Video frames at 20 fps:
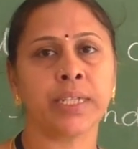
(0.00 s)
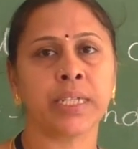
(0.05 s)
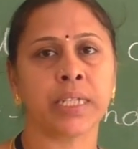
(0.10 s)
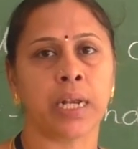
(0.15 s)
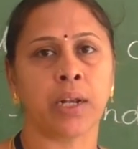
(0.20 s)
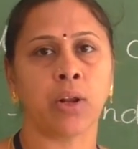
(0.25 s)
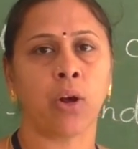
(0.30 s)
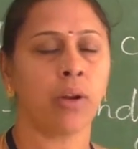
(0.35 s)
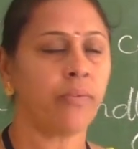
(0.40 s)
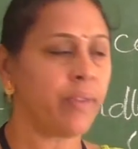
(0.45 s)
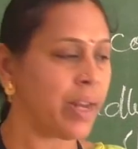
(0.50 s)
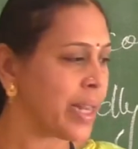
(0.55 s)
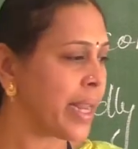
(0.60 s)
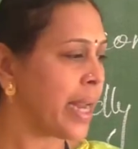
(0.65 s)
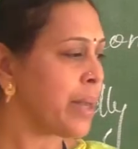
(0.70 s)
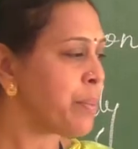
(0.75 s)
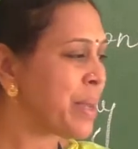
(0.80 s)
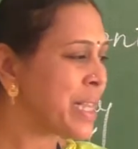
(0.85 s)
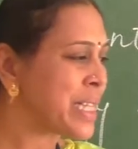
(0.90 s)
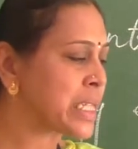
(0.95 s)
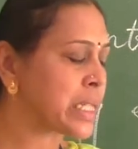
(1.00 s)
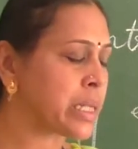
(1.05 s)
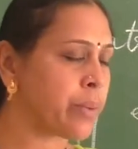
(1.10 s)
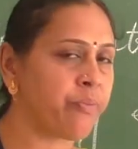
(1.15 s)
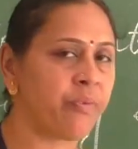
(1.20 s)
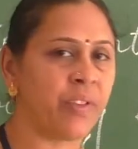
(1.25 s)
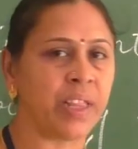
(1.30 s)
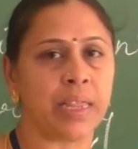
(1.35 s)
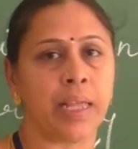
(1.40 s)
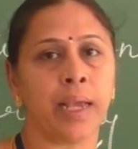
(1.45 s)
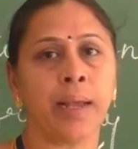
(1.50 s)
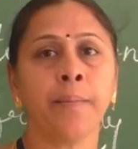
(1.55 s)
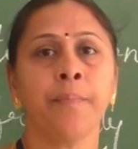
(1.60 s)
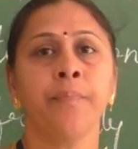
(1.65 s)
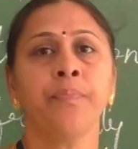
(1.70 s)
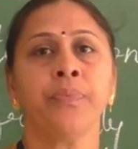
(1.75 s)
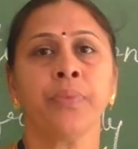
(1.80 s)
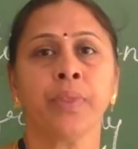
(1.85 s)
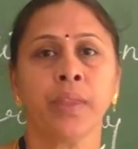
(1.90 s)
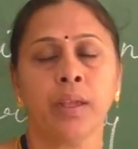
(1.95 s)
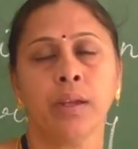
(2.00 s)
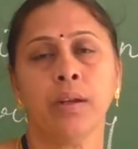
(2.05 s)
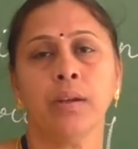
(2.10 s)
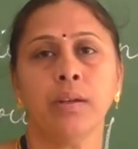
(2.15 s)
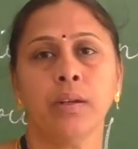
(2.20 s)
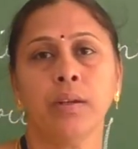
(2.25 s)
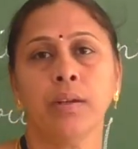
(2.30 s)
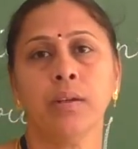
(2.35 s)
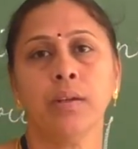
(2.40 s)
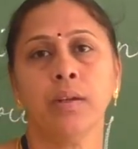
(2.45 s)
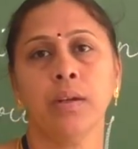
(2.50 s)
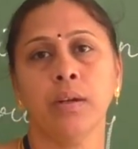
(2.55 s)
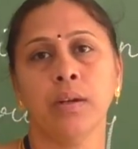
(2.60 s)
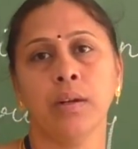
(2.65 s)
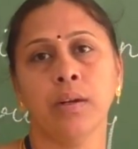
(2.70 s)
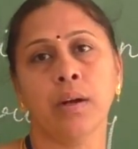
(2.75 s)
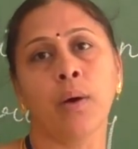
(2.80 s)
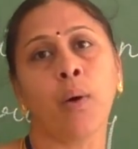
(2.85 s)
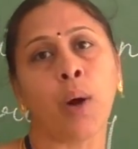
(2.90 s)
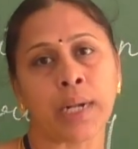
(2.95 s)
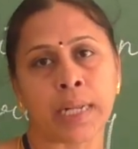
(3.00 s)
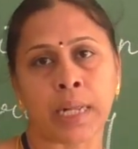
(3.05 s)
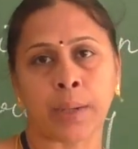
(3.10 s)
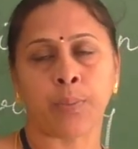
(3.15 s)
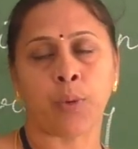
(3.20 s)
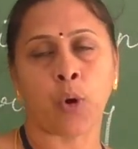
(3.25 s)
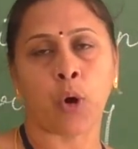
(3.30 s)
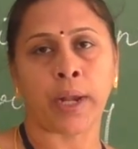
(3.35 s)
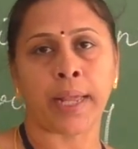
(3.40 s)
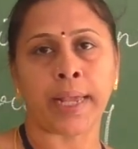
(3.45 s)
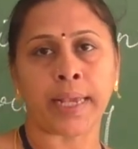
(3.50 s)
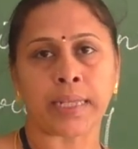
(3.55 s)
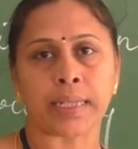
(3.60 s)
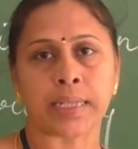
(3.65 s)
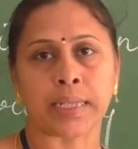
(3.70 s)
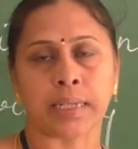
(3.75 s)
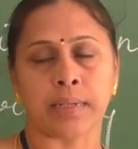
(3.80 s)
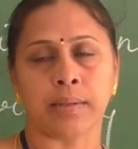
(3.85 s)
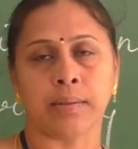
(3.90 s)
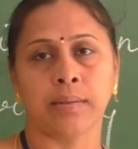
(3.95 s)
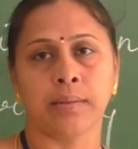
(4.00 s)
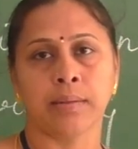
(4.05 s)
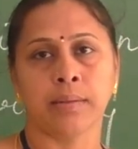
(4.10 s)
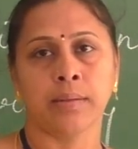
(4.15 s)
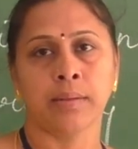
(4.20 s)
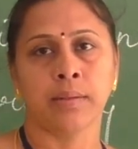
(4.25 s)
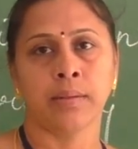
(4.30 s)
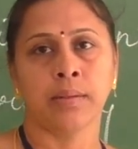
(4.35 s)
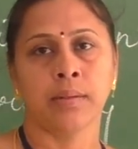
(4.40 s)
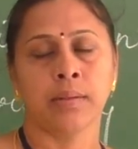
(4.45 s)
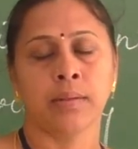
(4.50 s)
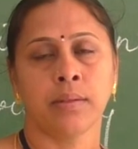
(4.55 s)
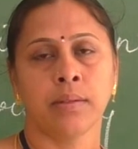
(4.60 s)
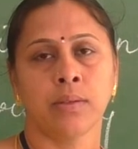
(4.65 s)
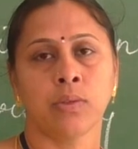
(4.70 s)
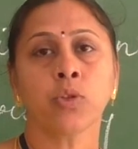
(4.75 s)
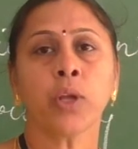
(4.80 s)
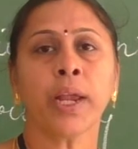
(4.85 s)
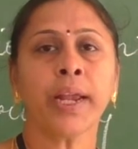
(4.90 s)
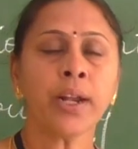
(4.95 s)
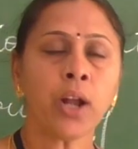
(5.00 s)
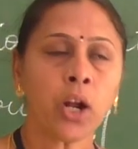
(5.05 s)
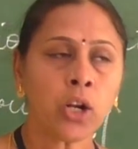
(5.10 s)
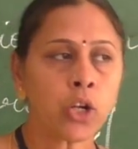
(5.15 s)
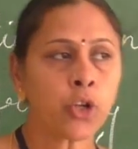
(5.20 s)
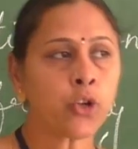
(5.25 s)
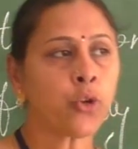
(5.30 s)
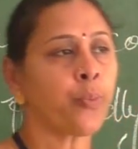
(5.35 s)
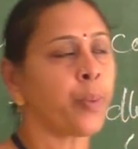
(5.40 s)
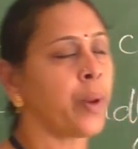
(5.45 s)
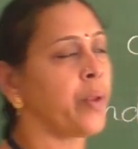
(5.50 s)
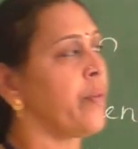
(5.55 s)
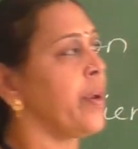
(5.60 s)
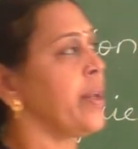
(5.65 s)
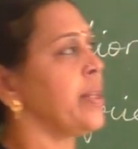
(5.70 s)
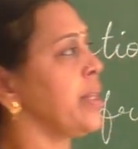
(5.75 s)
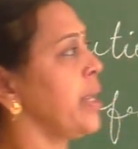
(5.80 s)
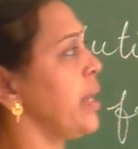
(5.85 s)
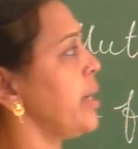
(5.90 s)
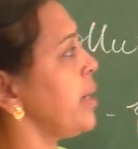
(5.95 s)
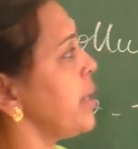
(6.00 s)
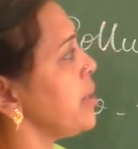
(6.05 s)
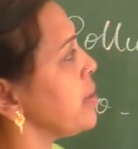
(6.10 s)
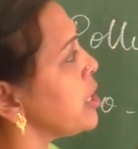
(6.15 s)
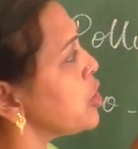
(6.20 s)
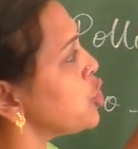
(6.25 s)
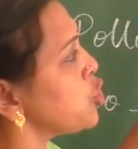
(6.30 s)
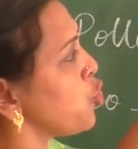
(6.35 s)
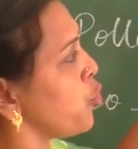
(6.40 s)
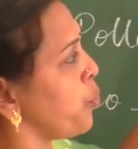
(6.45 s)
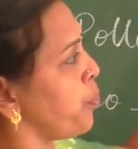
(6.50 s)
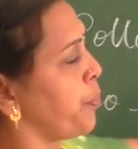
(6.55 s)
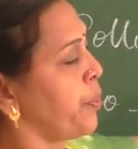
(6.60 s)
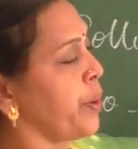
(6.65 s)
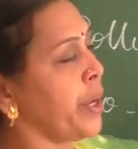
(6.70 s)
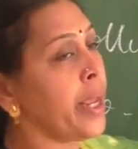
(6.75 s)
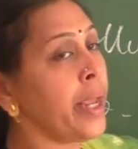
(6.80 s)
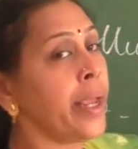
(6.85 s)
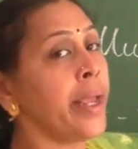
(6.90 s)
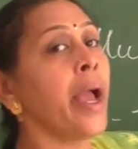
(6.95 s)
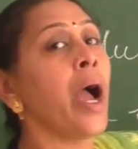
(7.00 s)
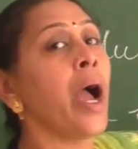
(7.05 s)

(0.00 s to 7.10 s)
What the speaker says: and all will get mixed up with the water bodies. So in order to prevent that, this should be